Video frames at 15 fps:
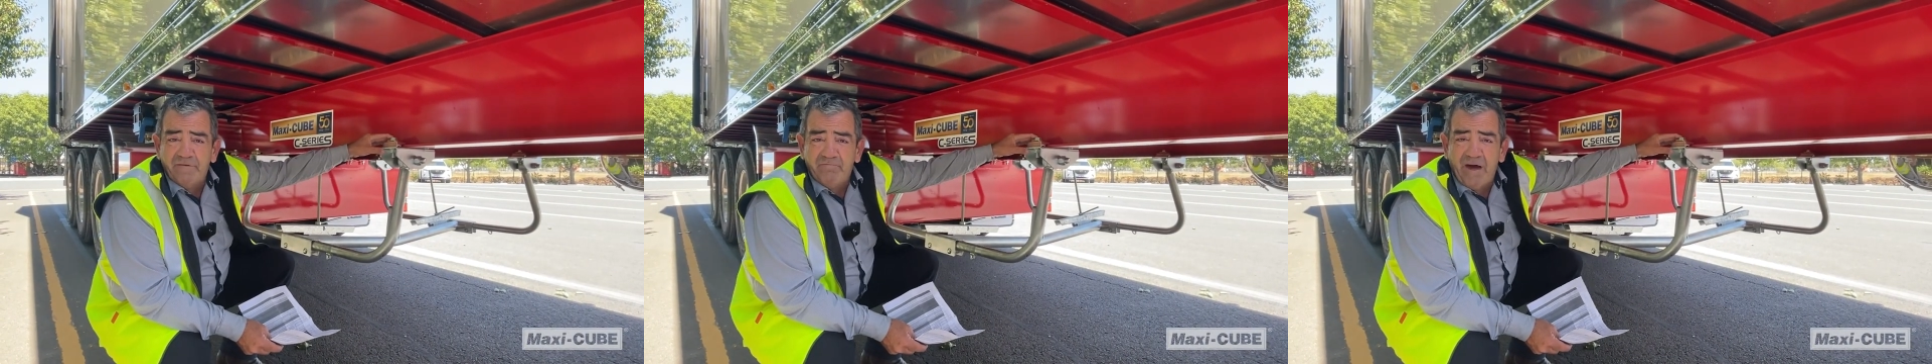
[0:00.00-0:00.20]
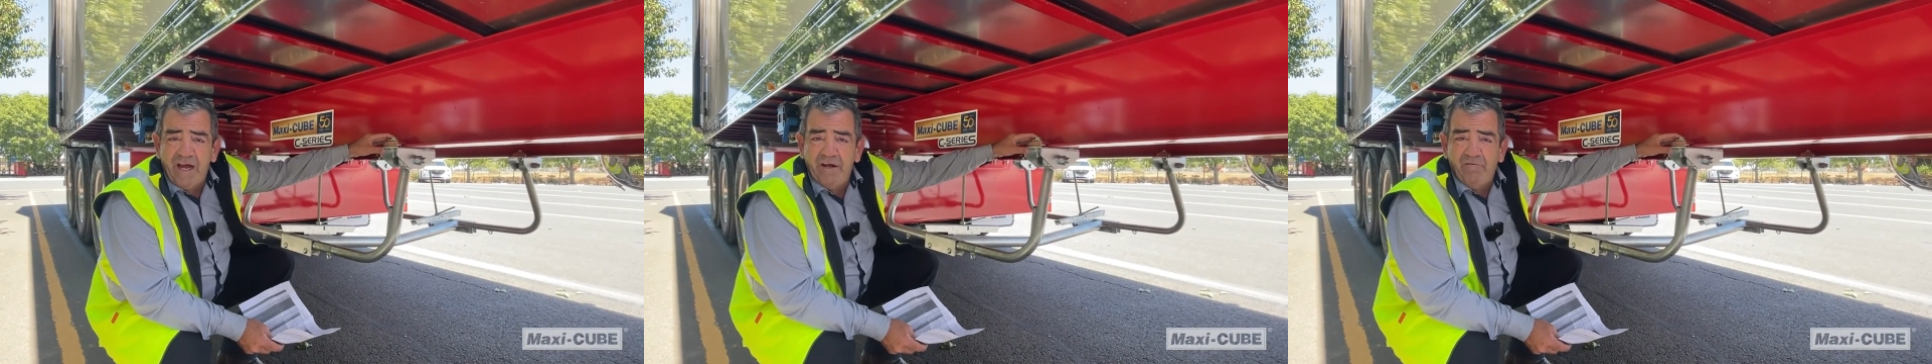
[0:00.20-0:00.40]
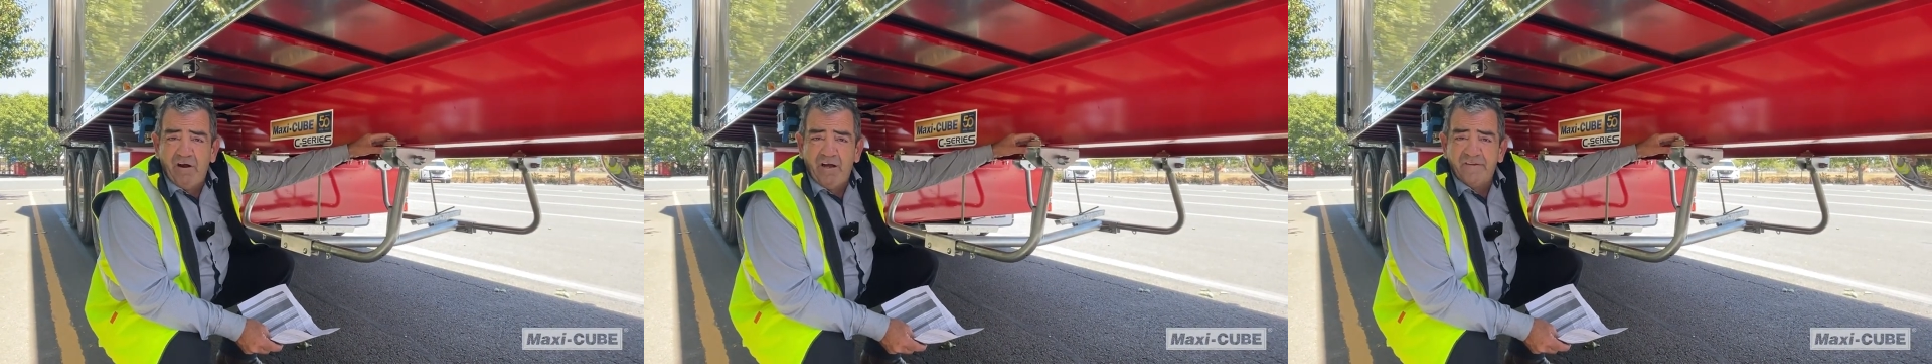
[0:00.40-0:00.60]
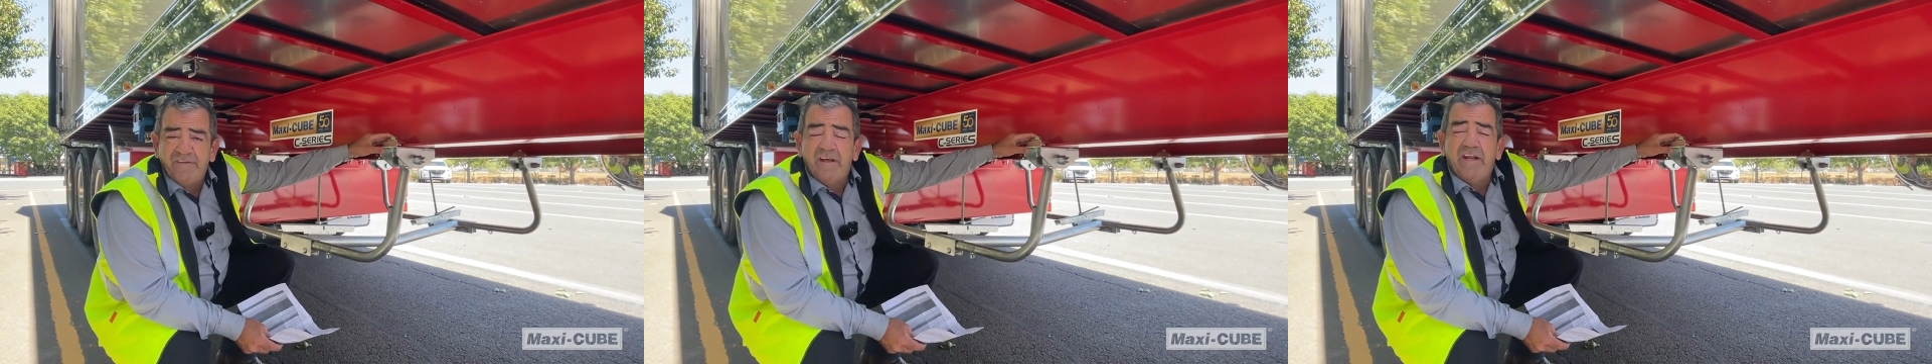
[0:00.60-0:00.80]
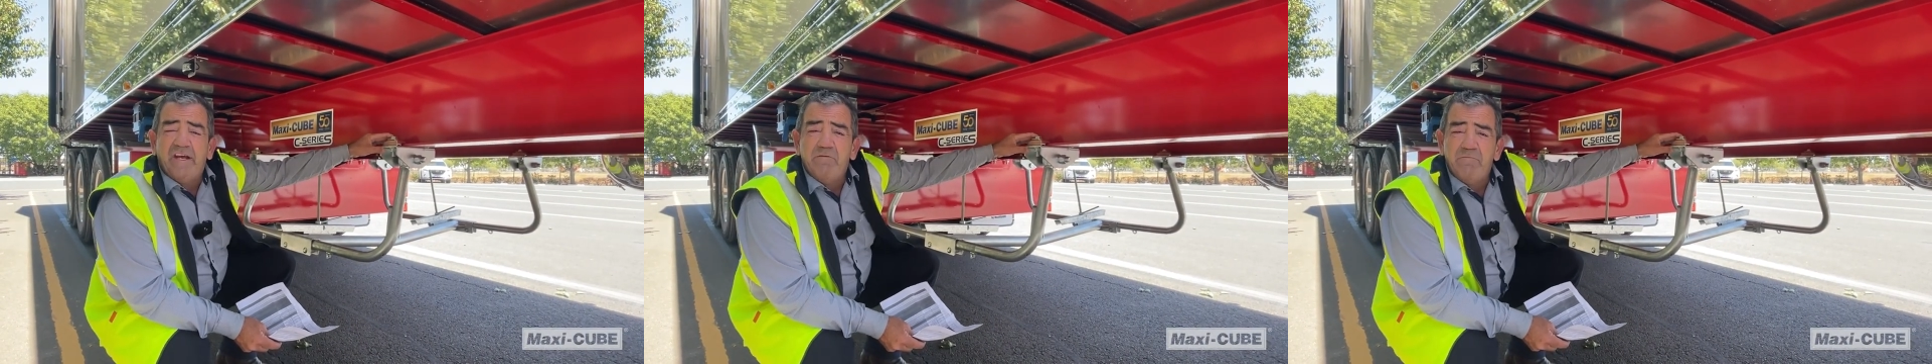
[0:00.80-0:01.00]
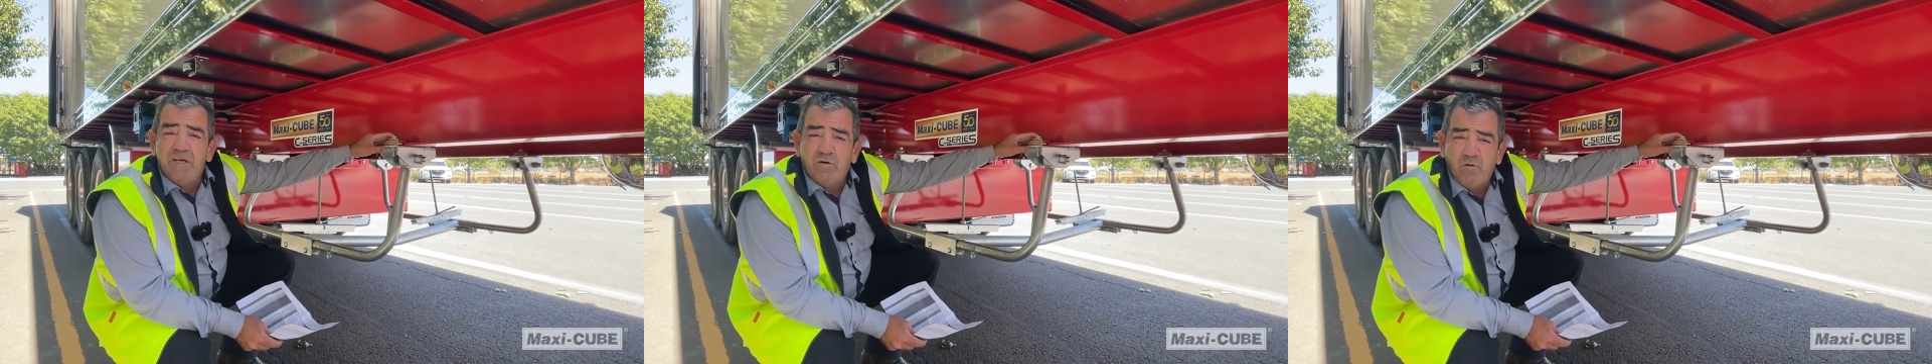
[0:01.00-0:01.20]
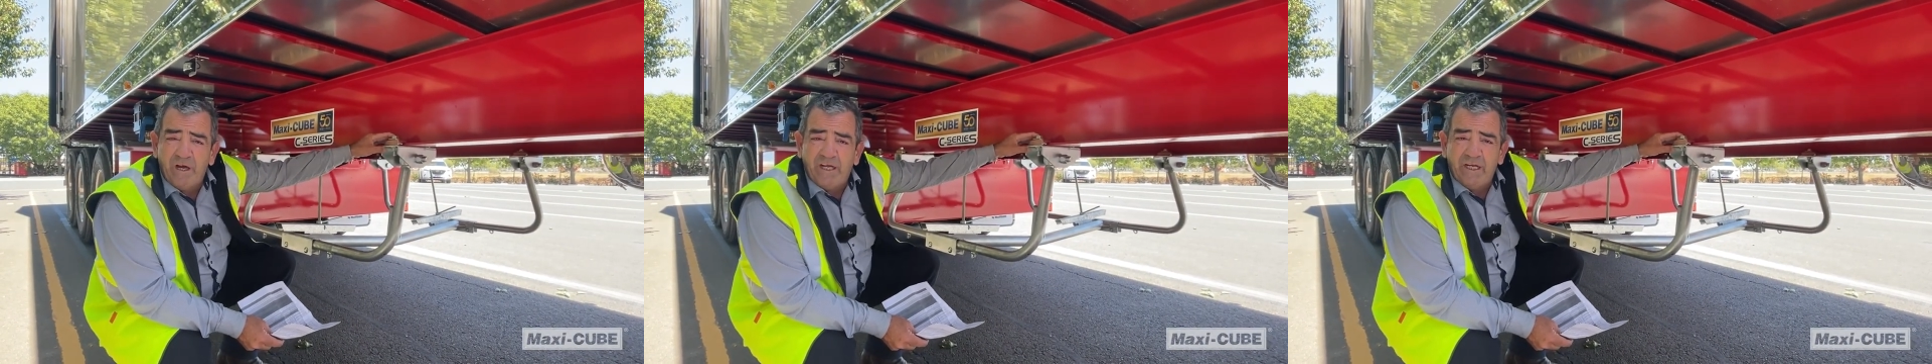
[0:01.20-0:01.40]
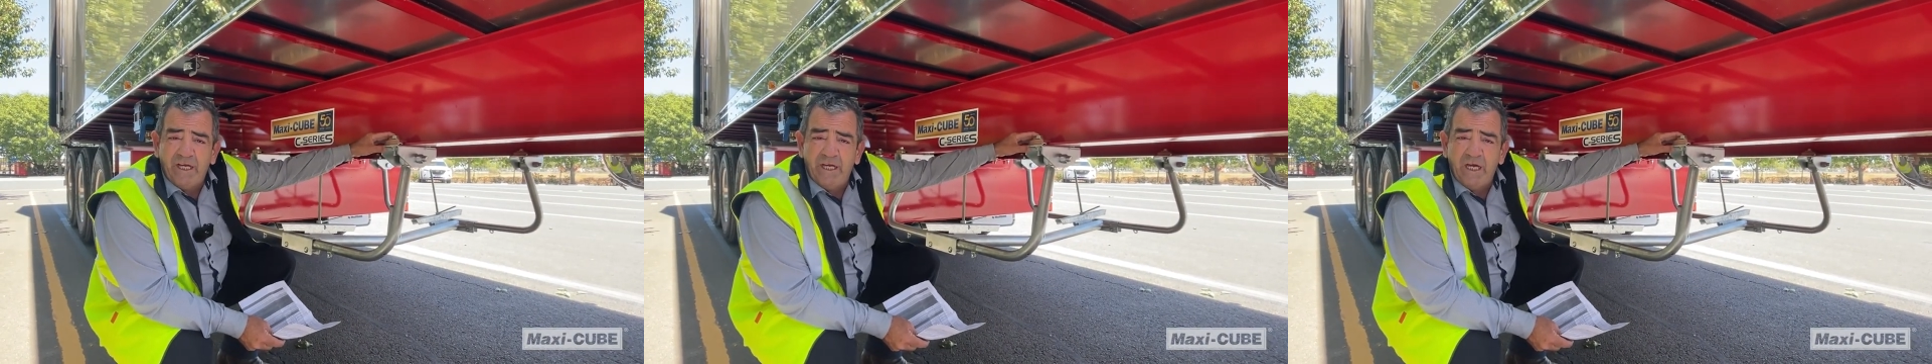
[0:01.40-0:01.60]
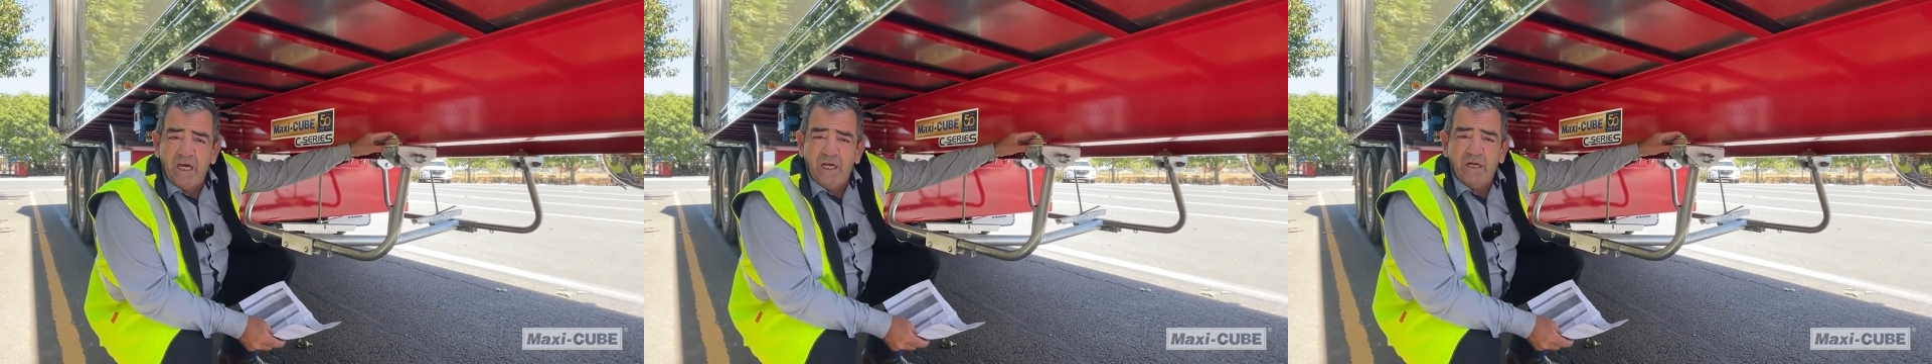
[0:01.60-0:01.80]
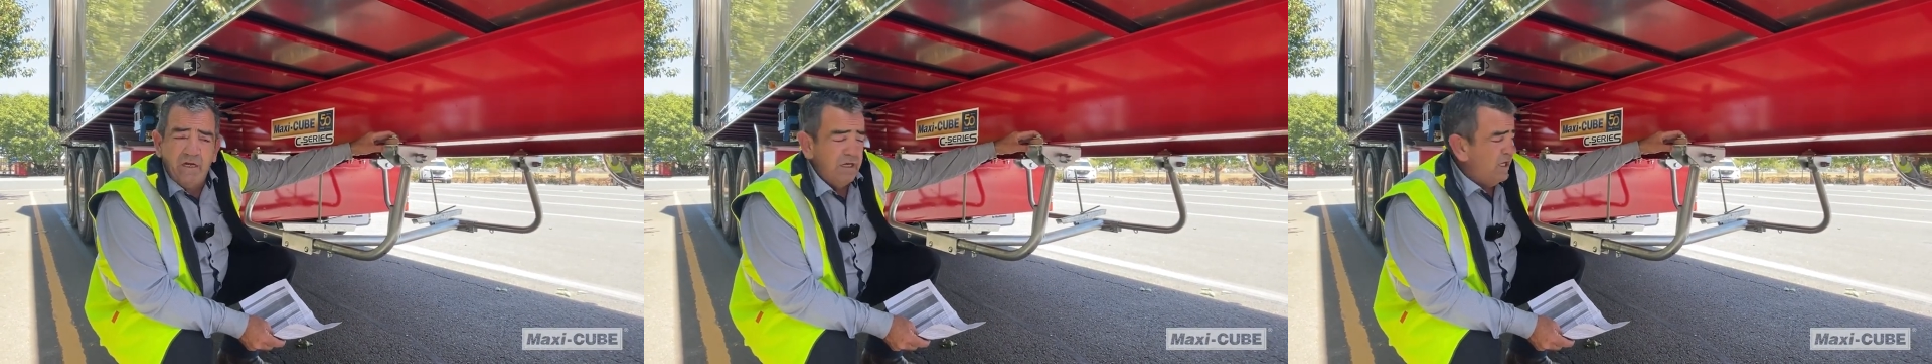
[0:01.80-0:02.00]
main rail so they can be quickly
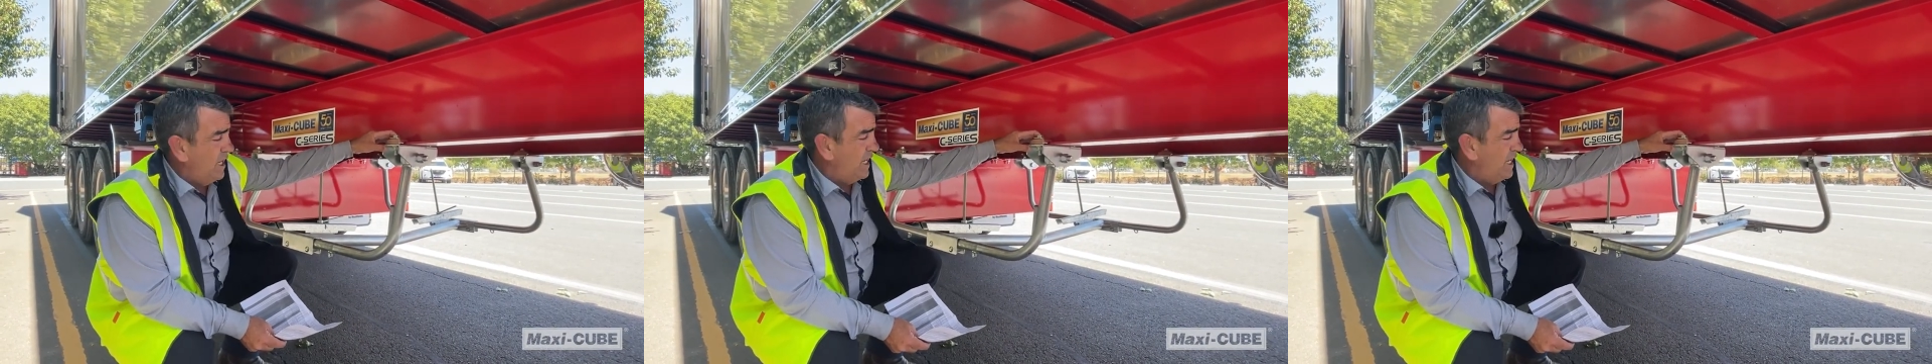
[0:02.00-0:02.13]
and